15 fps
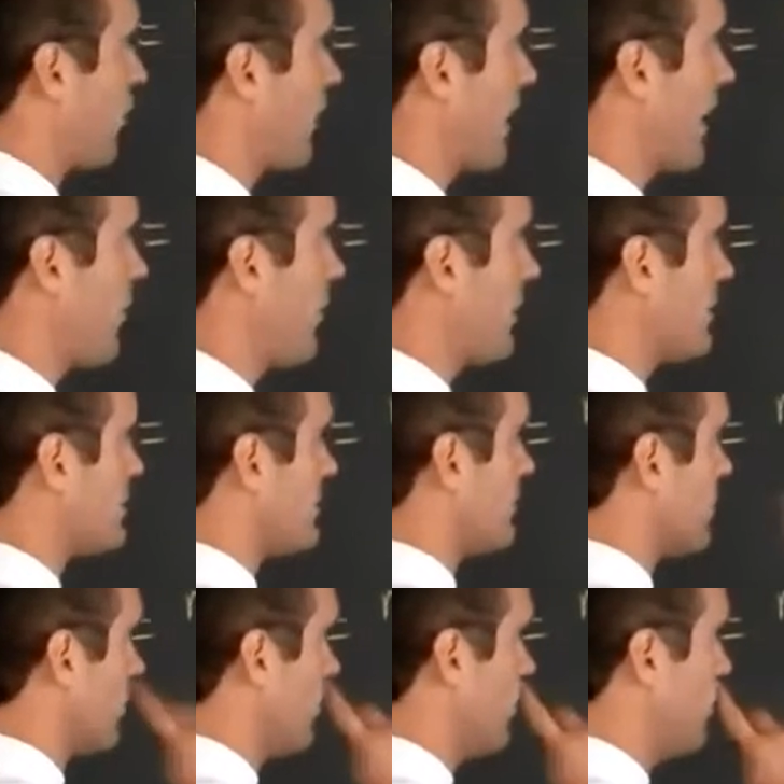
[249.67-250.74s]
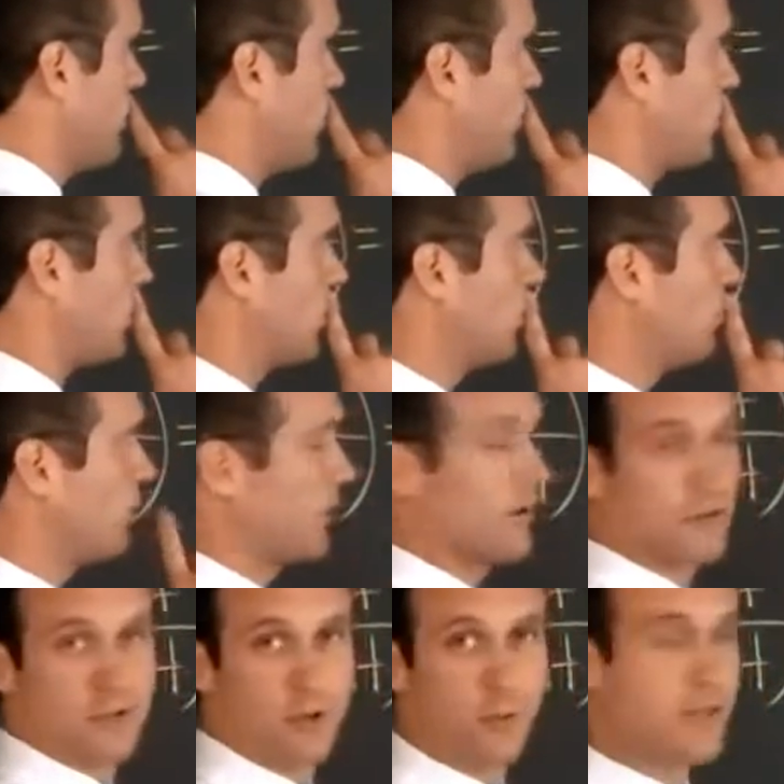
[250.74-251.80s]
What I want to do, there
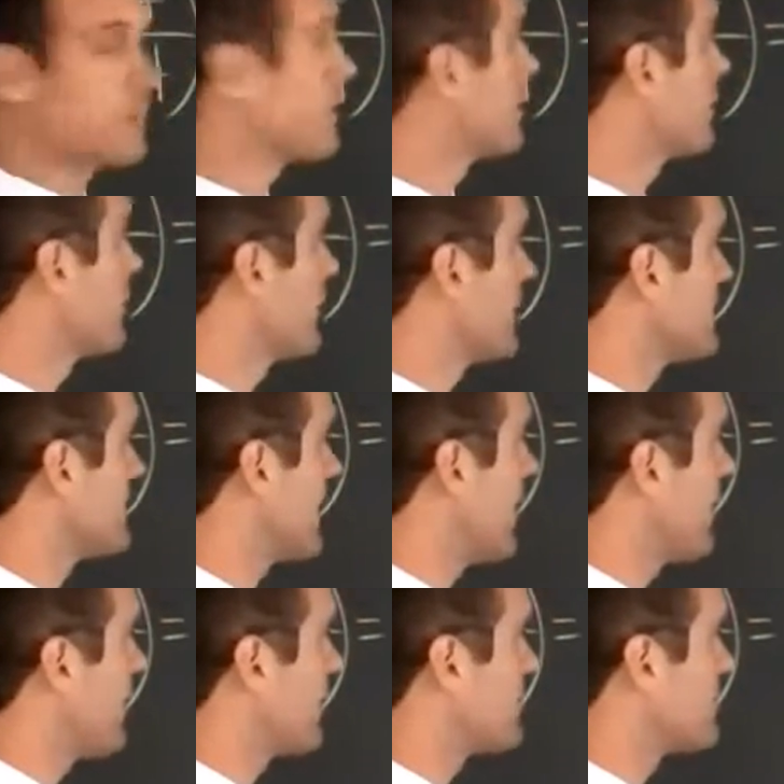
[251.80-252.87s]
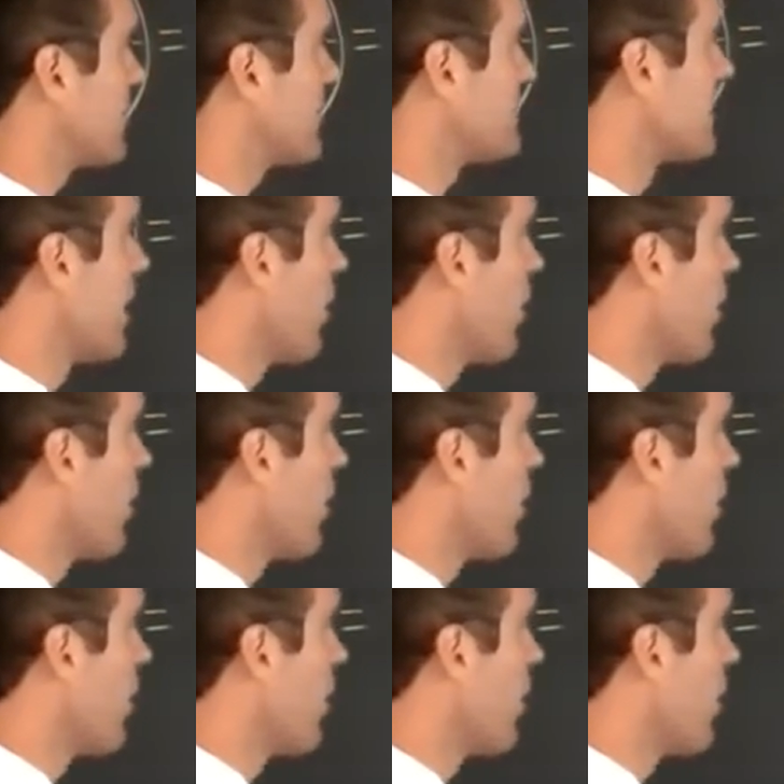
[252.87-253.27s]
are two ways we could look at this calculus-based.